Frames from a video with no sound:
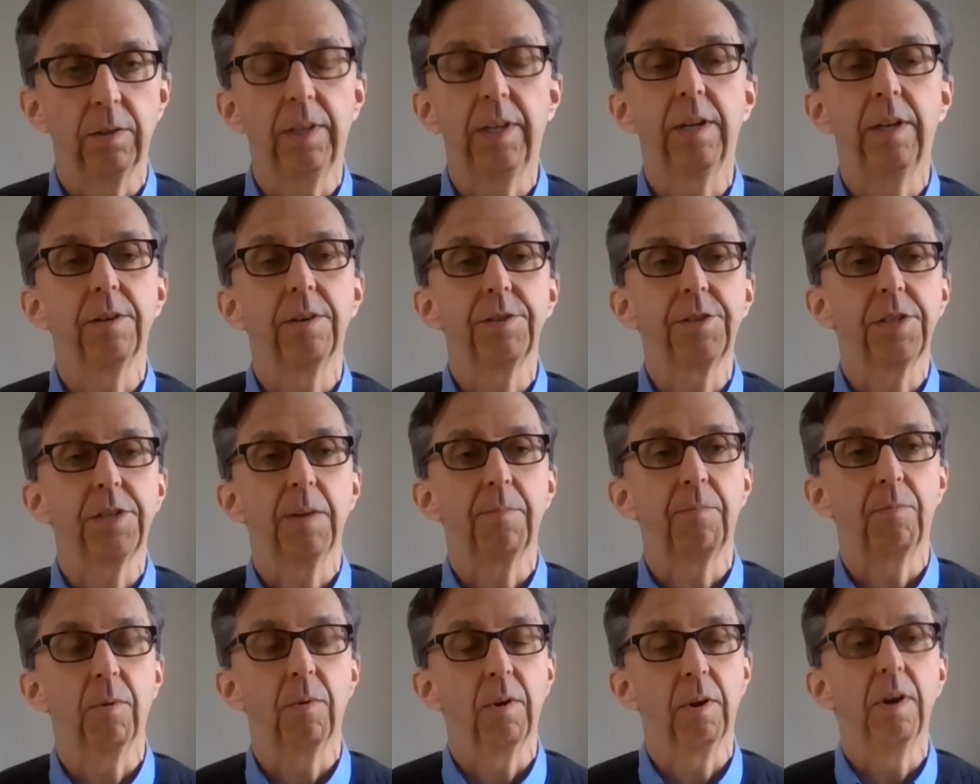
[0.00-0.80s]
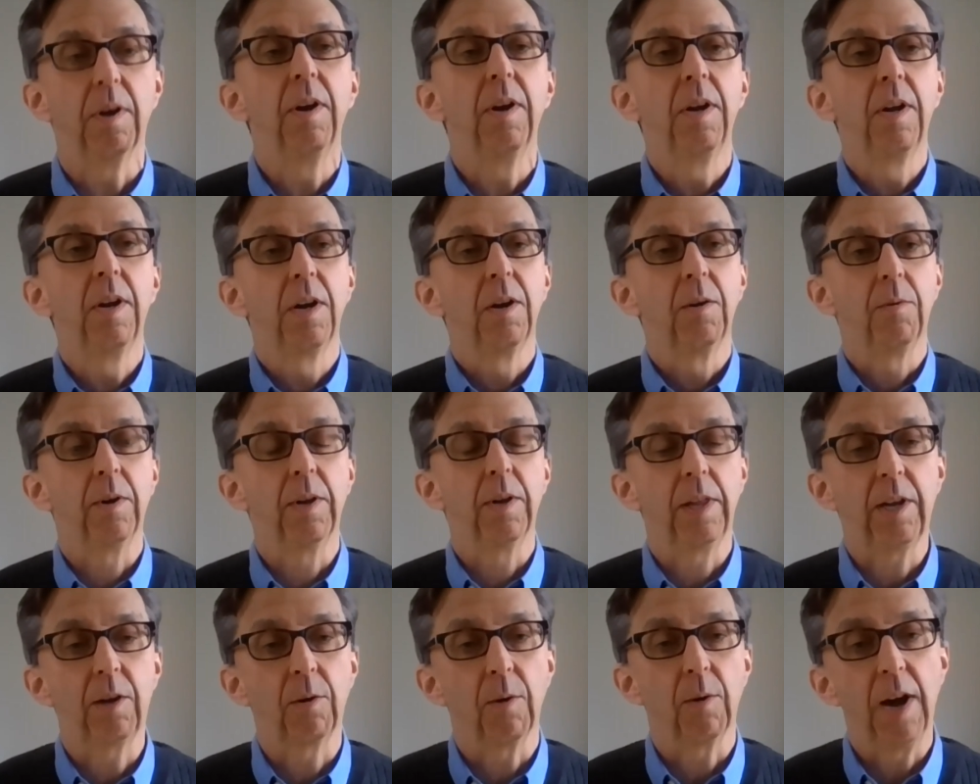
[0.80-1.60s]
leadership. We're
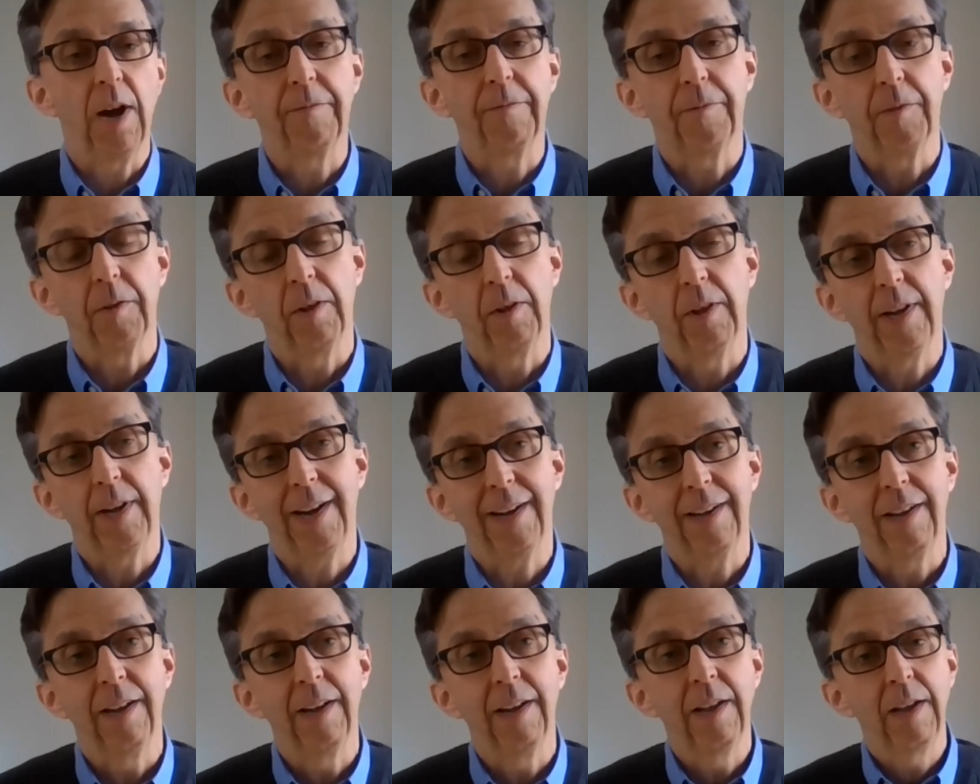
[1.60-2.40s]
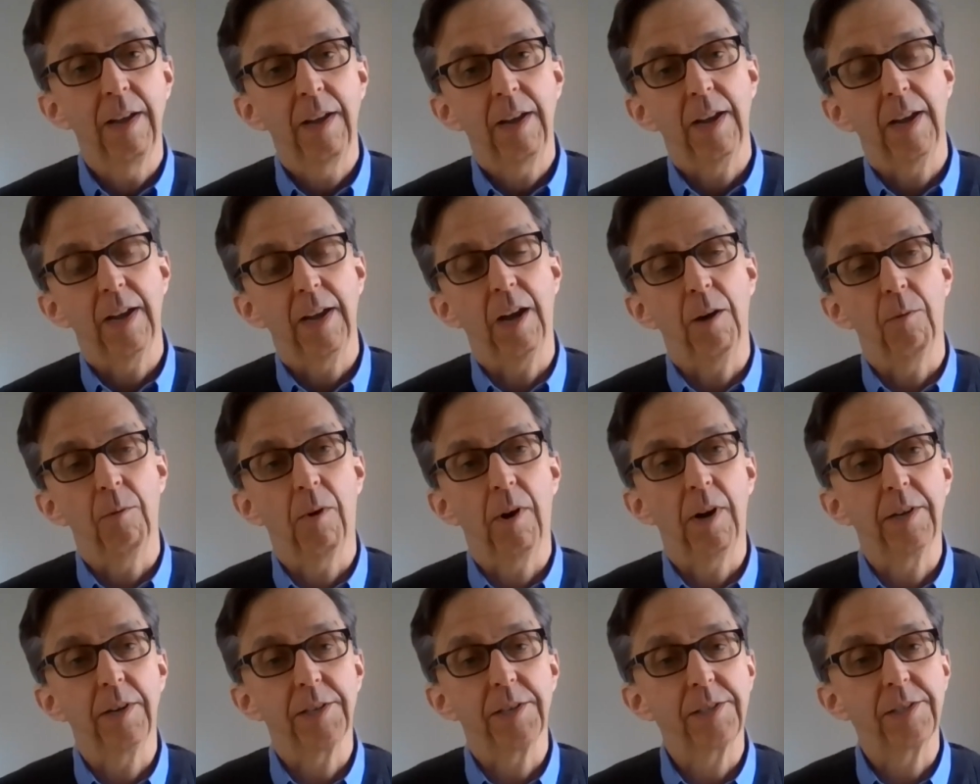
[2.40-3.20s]
really grateful. And I
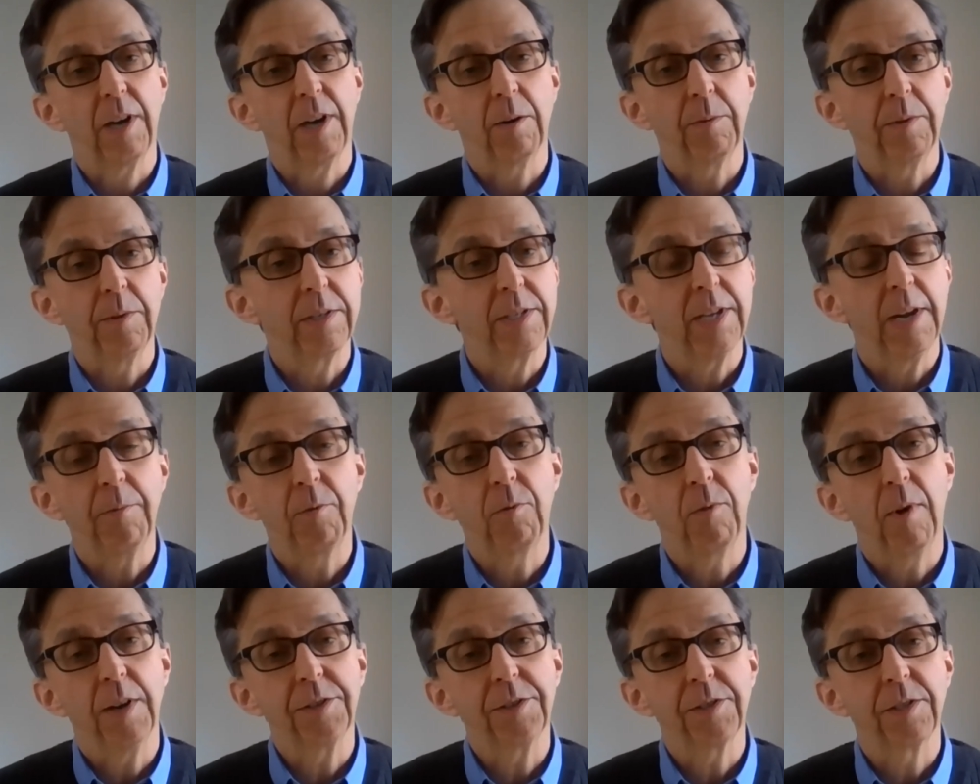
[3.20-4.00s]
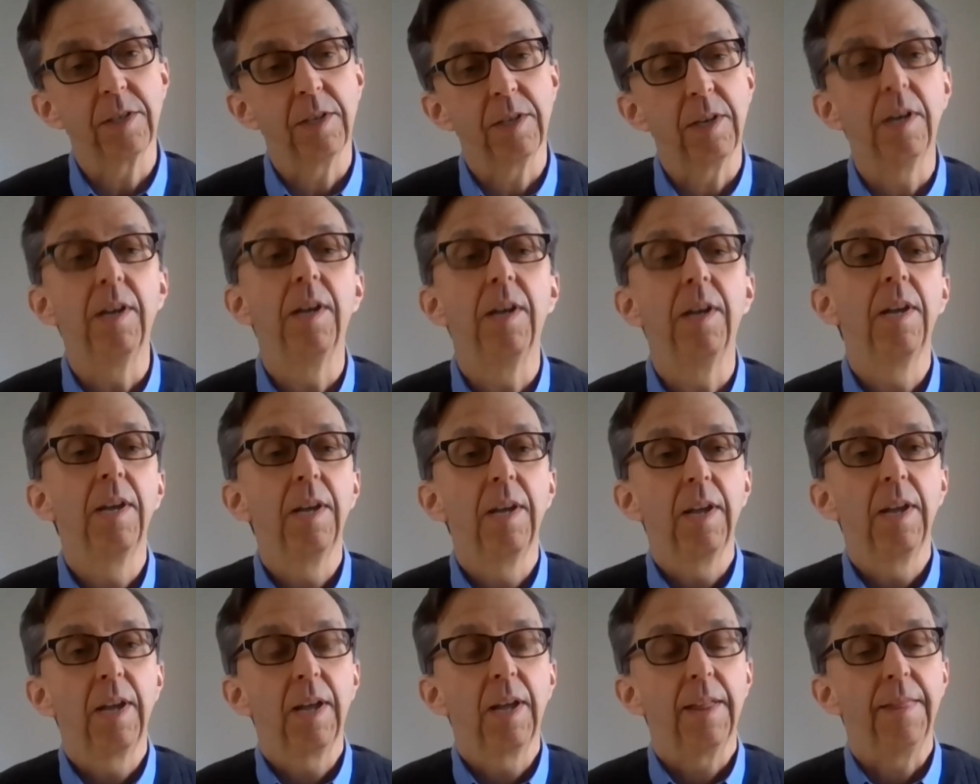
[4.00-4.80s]
wanted to start with the same question
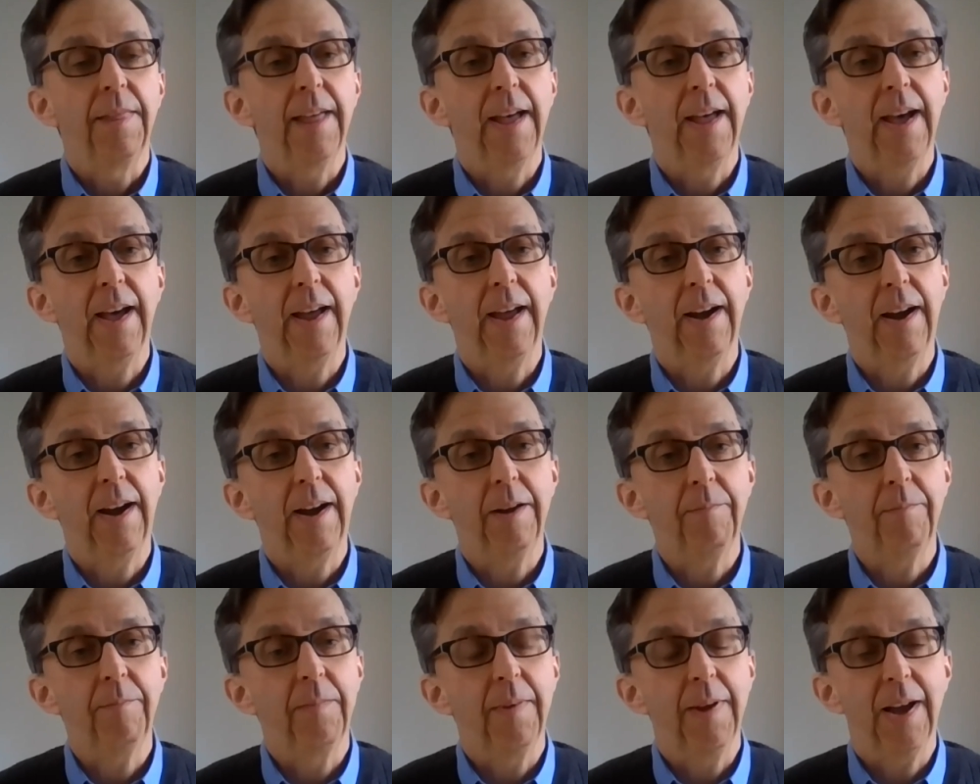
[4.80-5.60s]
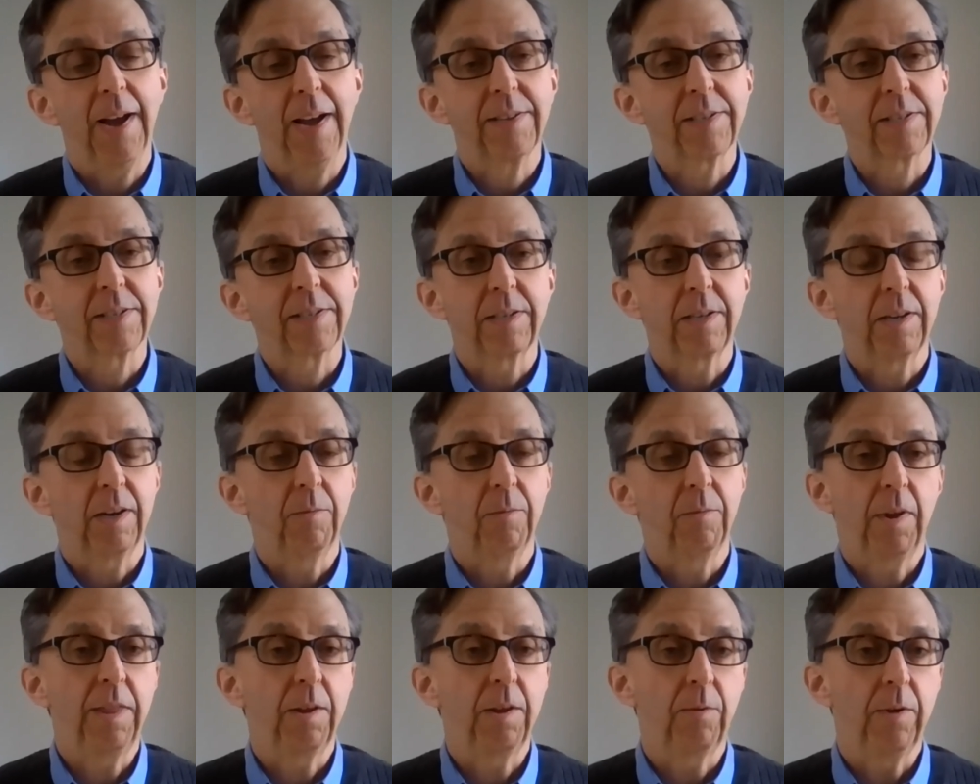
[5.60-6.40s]
that I
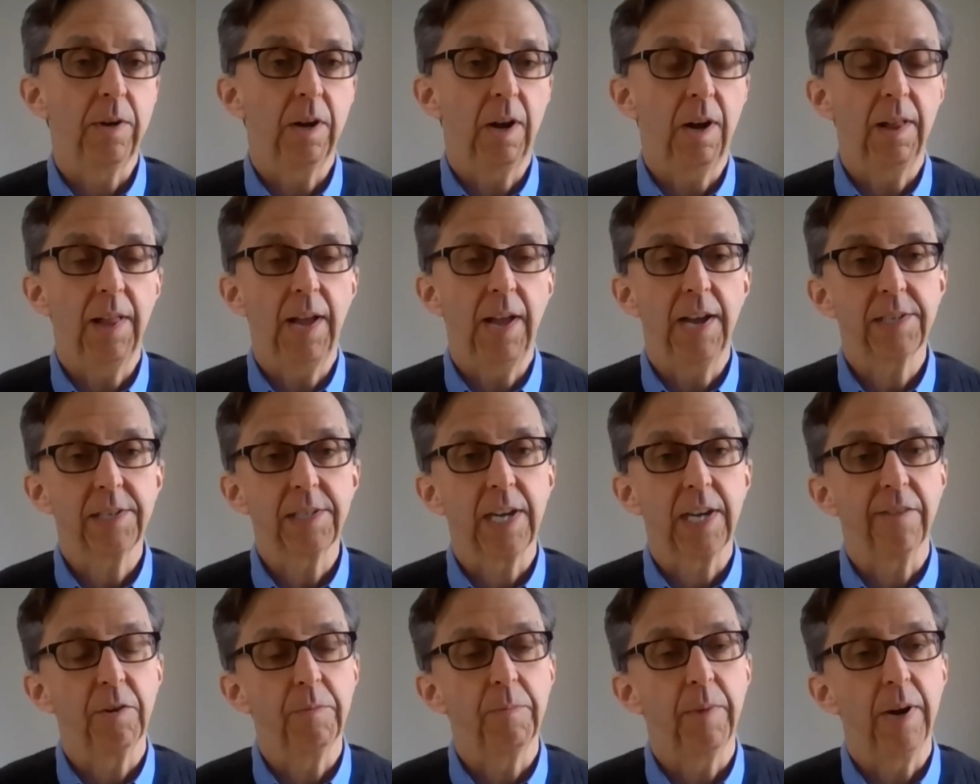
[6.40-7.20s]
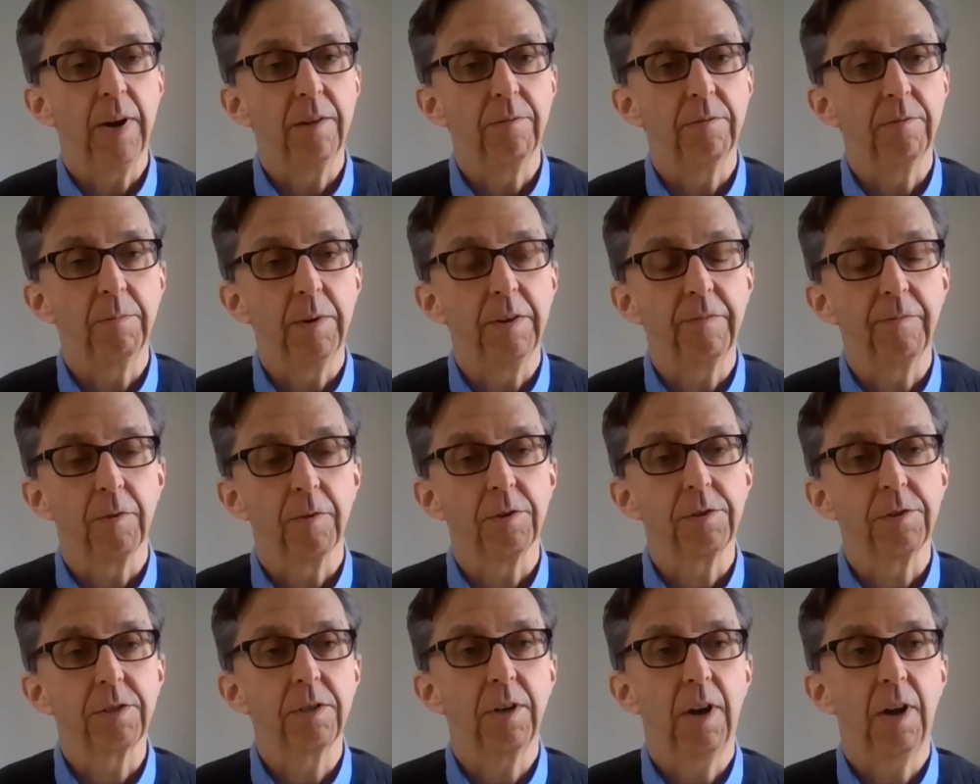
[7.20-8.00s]
think we all ask everybody when we
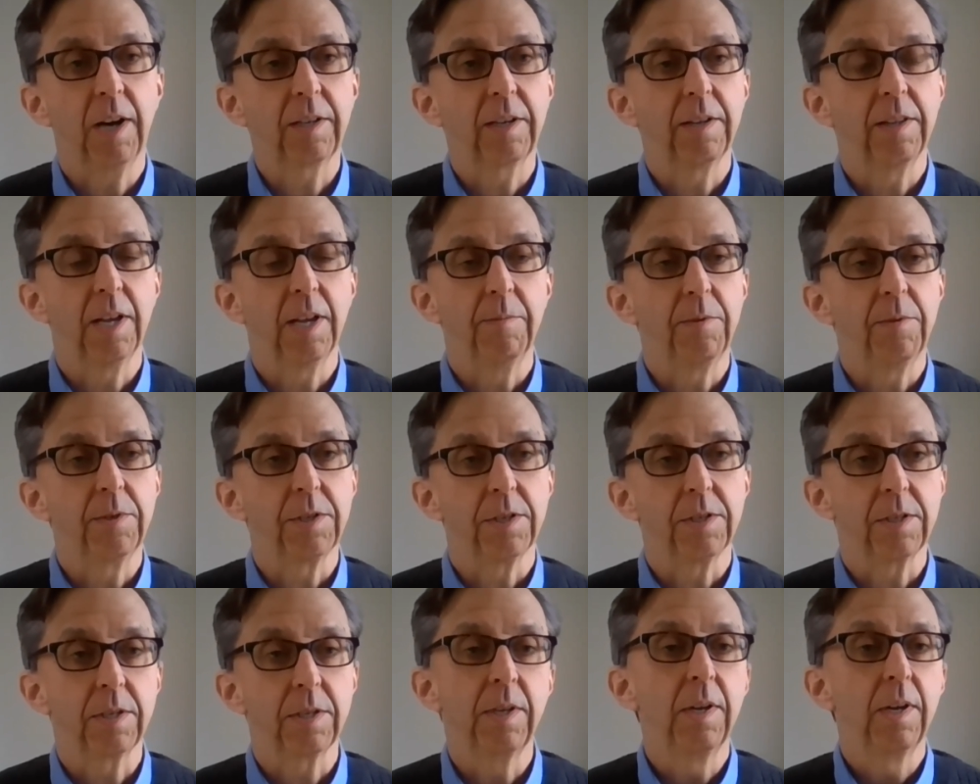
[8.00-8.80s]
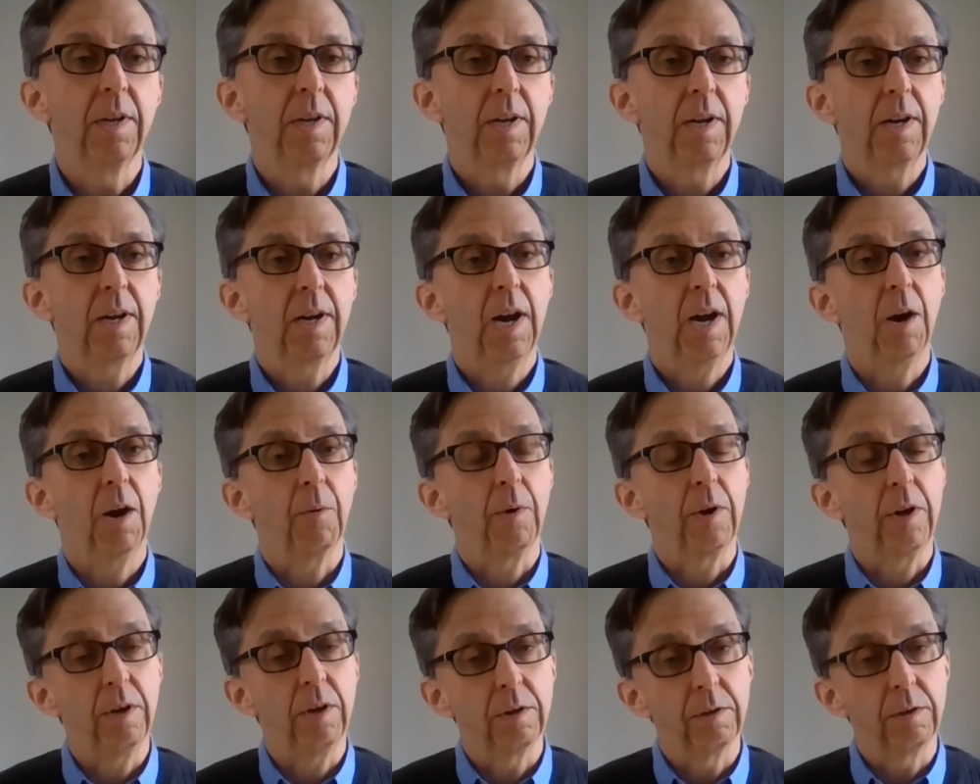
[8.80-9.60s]
first talk to them, which is, how
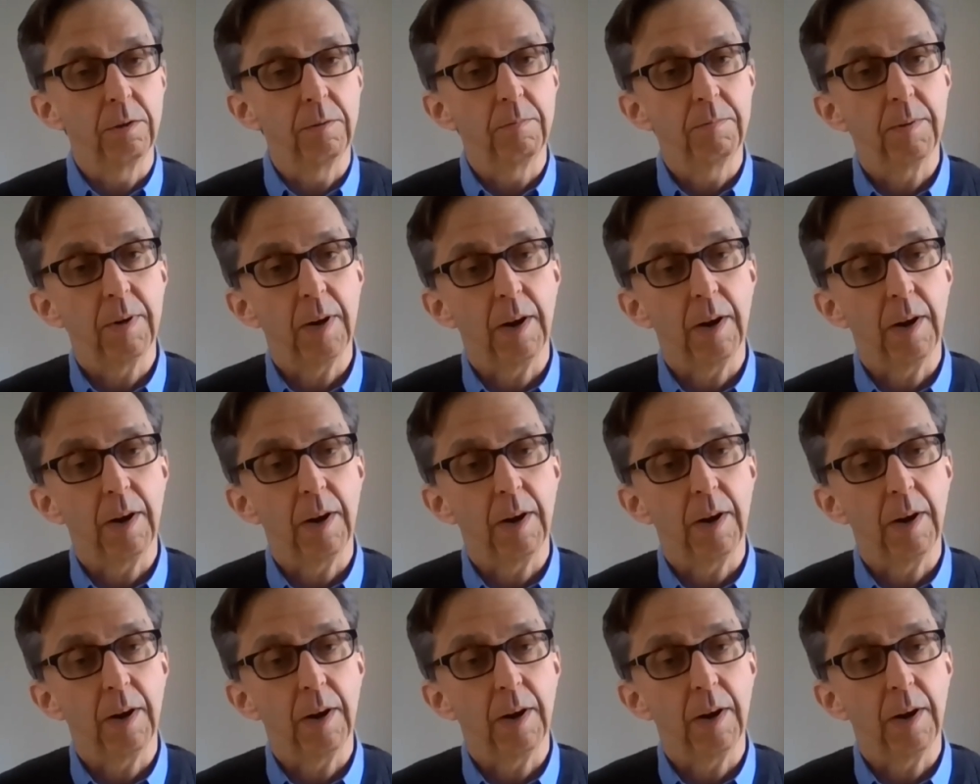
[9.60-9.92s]
are you?